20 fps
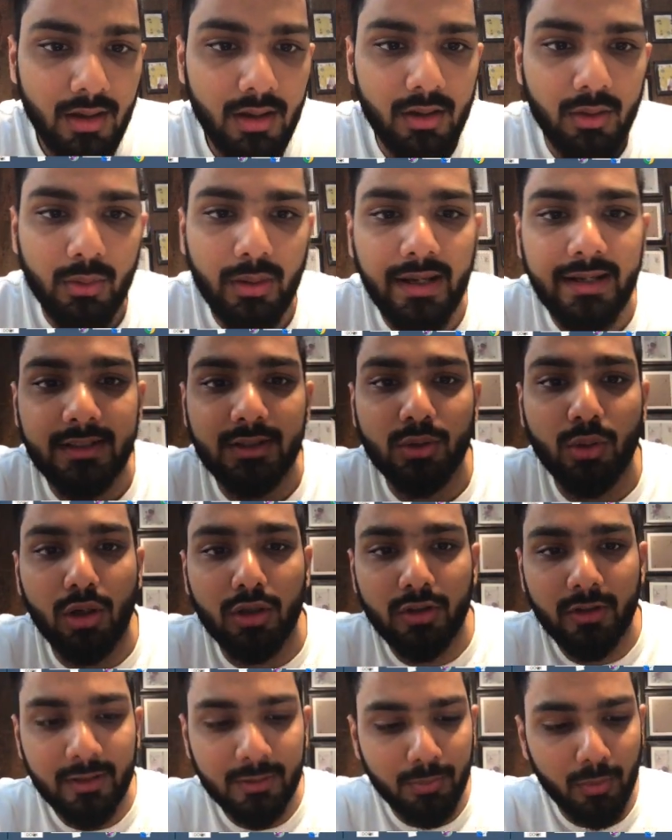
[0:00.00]
Right, so
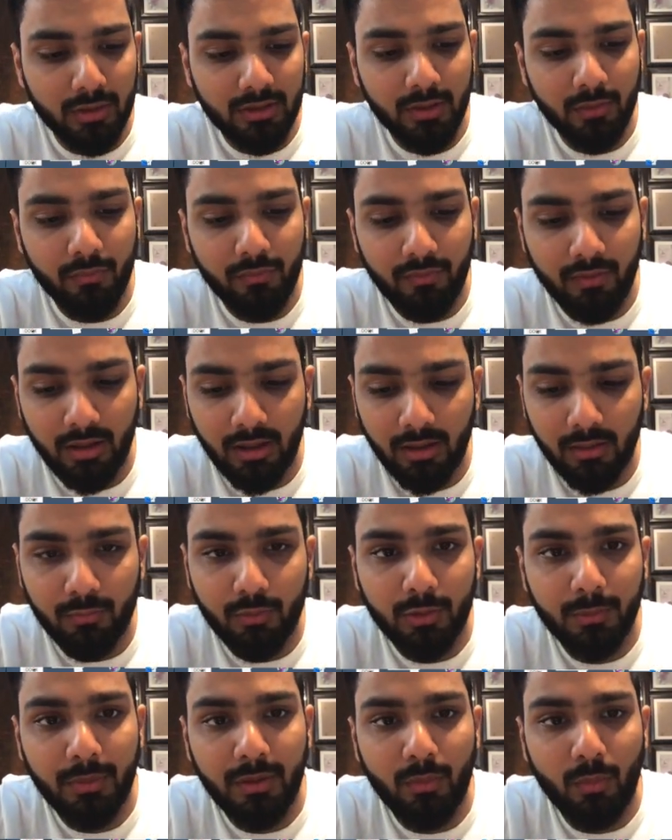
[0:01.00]
autoresponder uh,
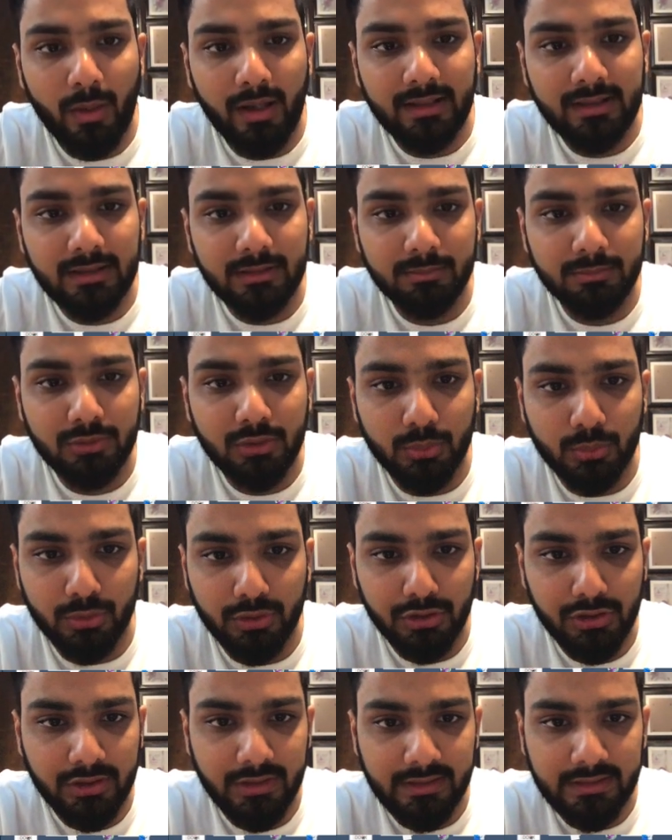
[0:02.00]
would be welcome to
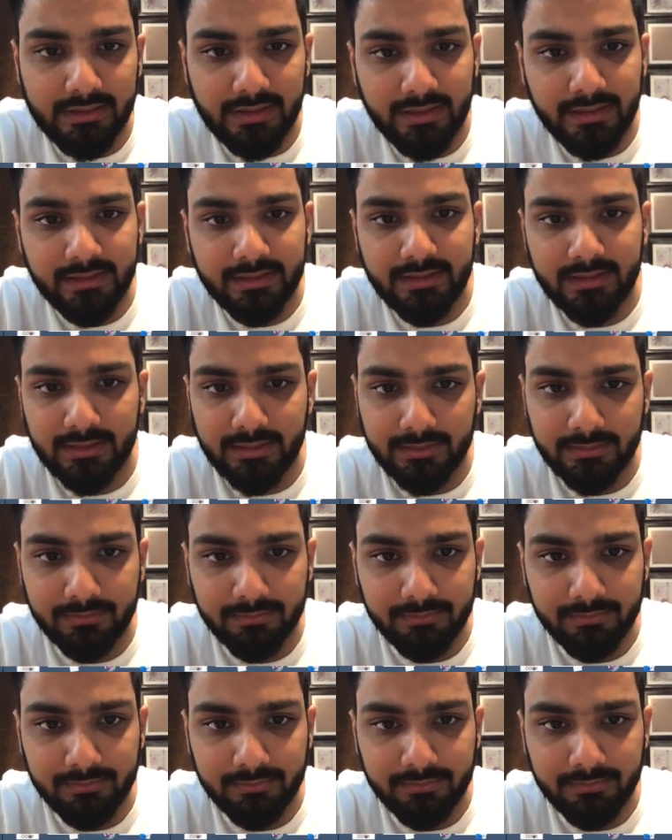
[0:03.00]
Rishi's list.